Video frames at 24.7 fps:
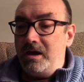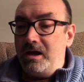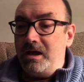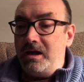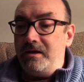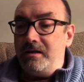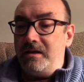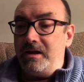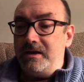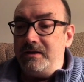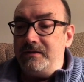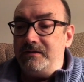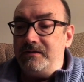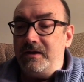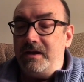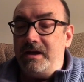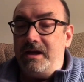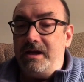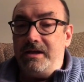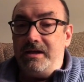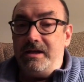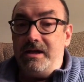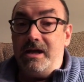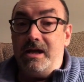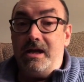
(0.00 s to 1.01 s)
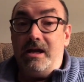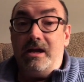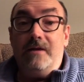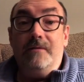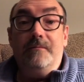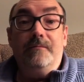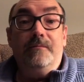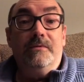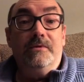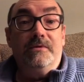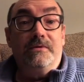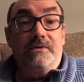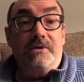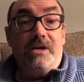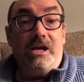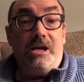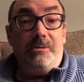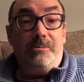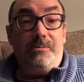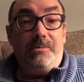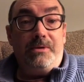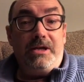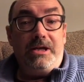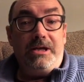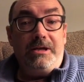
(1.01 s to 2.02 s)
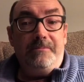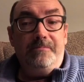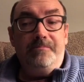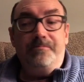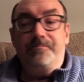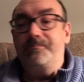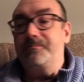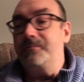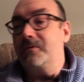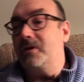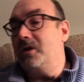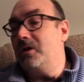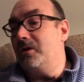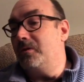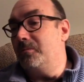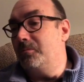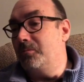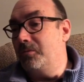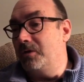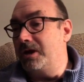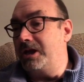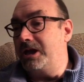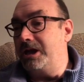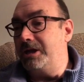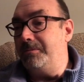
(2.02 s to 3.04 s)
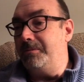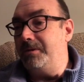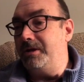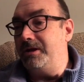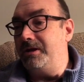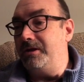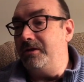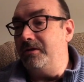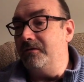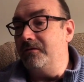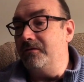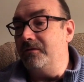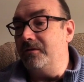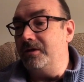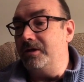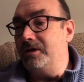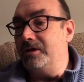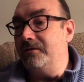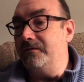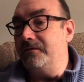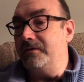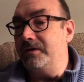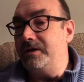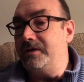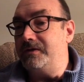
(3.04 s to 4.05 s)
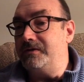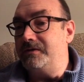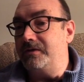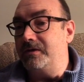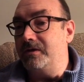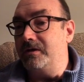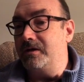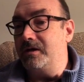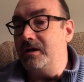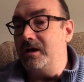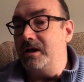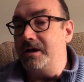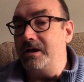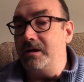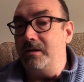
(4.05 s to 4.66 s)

and they say, hey, yeah, this guy Pete bring him in here for an interview. He's a good guy.